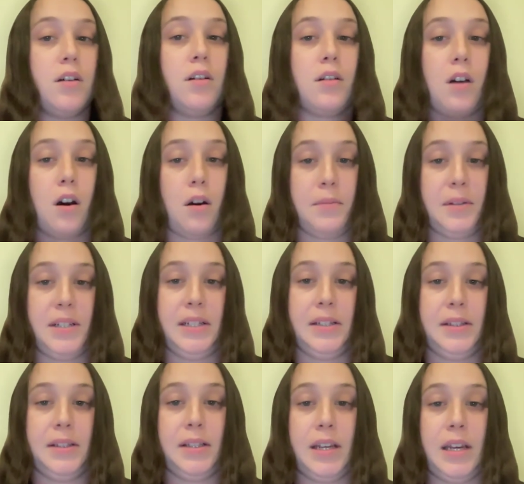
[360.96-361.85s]
on
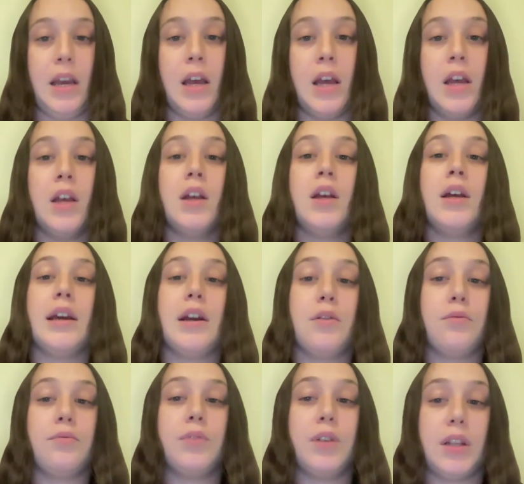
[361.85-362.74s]
competency,
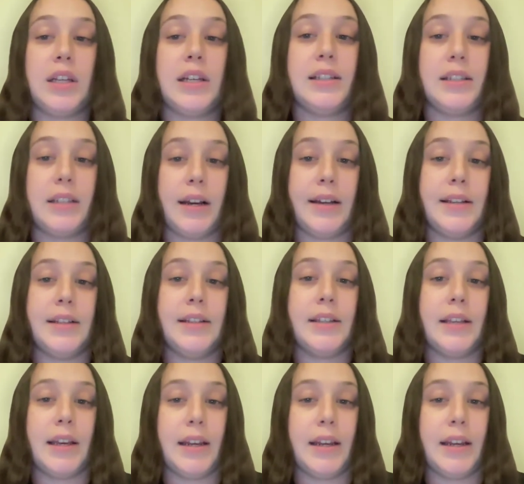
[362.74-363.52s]
it really does